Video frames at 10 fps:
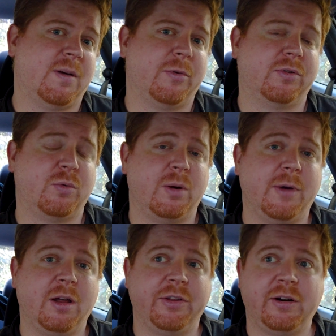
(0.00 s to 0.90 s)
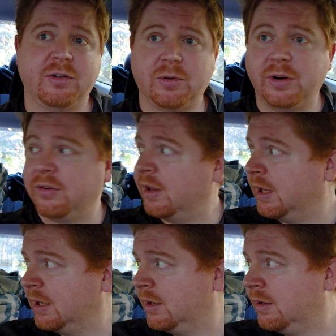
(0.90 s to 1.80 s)
couple square mile territories.
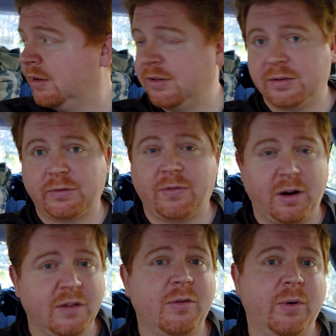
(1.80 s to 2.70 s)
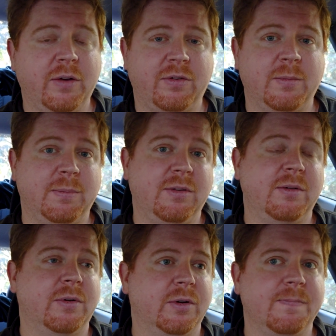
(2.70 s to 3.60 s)
So we're far enough away from a
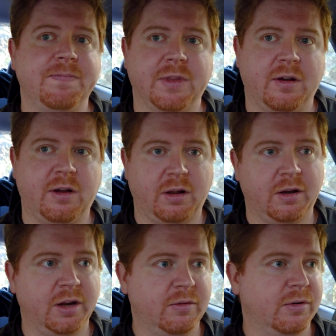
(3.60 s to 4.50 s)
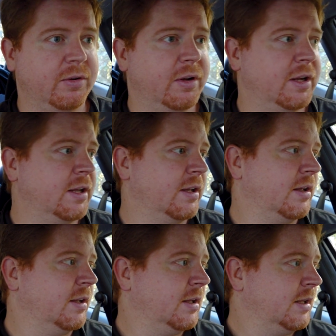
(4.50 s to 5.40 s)
busy road, on a logging road.
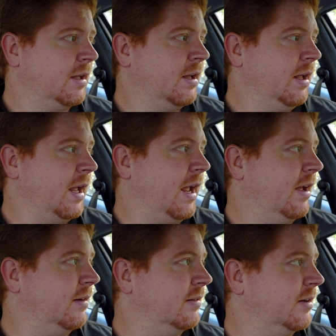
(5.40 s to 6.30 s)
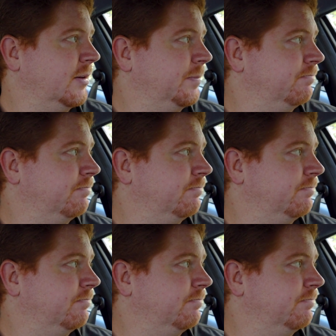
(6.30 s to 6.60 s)
And